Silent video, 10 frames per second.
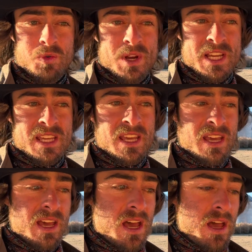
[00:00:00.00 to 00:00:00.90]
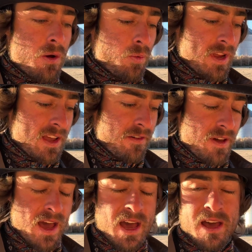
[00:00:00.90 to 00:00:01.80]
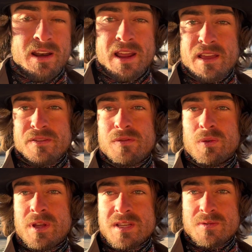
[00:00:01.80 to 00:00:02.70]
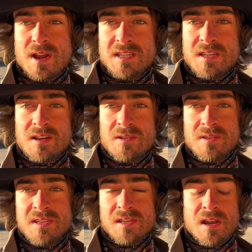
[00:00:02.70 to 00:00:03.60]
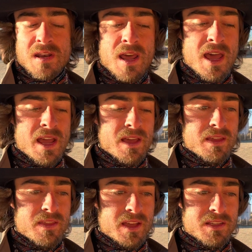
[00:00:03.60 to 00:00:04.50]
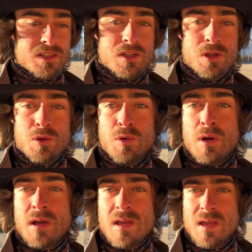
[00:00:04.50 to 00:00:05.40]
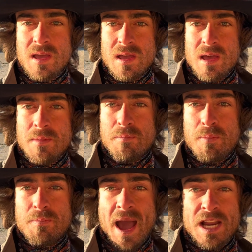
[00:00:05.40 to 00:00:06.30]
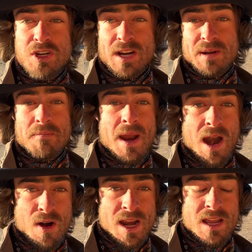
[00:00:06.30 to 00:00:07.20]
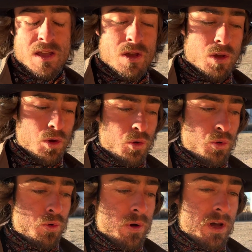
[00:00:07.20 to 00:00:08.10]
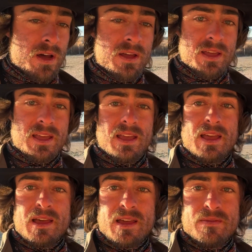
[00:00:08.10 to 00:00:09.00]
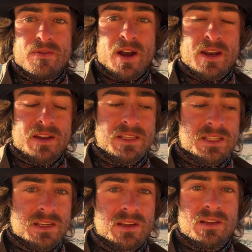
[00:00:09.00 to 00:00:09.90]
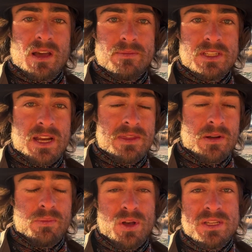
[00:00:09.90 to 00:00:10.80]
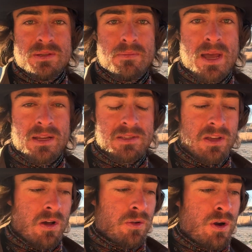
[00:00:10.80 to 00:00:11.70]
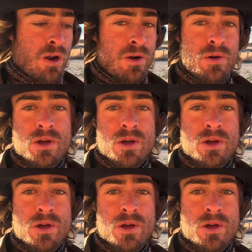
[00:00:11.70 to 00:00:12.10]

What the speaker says: week. We have had a full day's rest here this Sunday, thanks to Patrick and Mary, who invited us to come stay at their place in Mancos, Colorado.